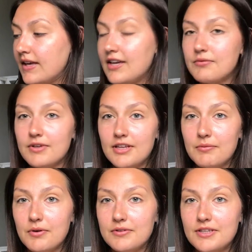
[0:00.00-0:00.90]
And really
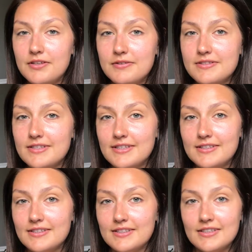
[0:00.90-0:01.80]
we're only
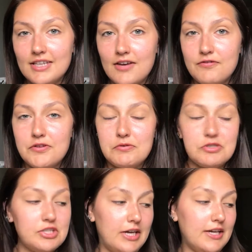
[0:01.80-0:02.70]
using a few
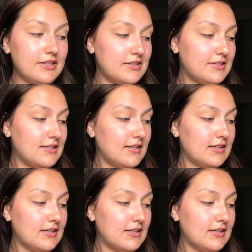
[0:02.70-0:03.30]
shades,